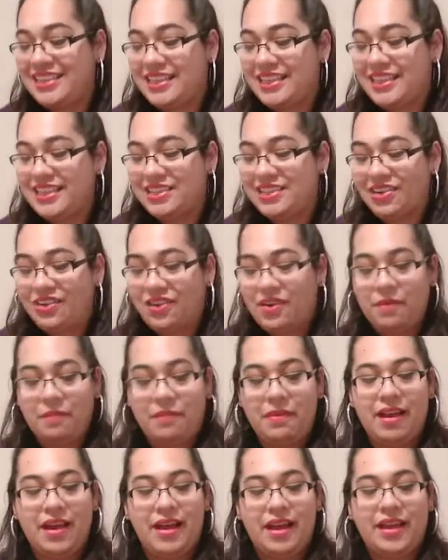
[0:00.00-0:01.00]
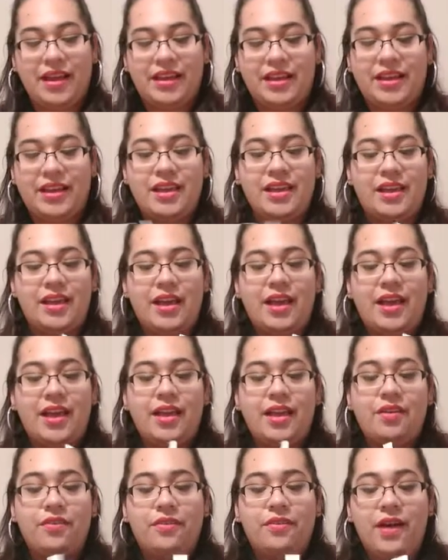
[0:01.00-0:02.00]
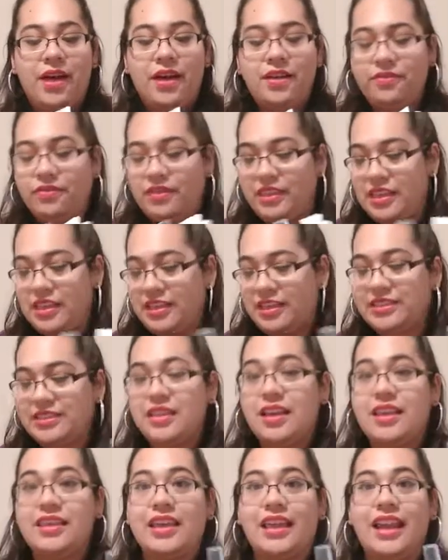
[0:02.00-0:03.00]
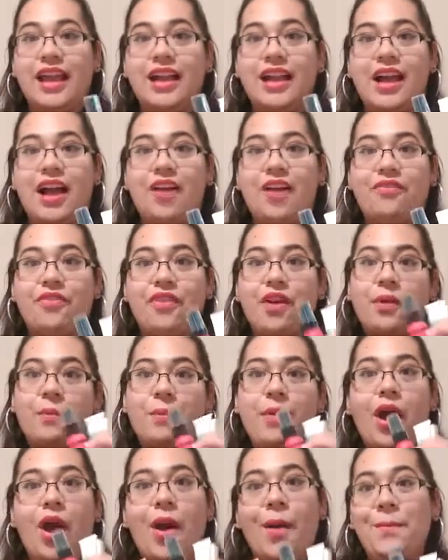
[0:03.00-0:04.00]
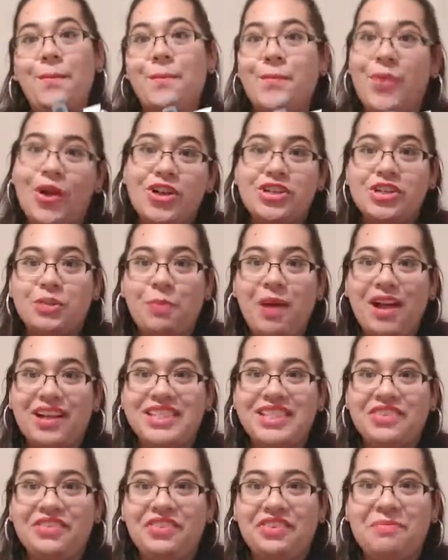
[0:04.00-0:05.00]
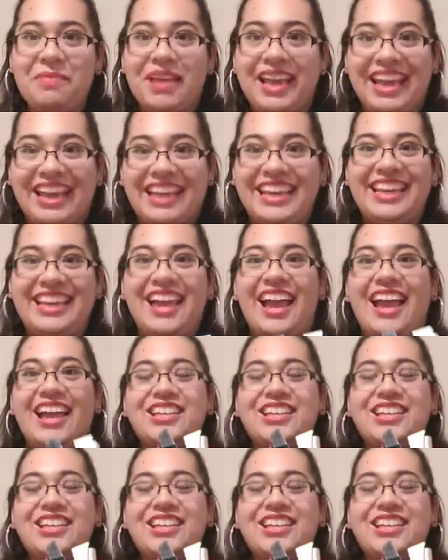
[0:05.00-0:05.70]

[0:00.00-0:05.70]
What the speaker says: These are my 5 things that I got from Birchbox for May.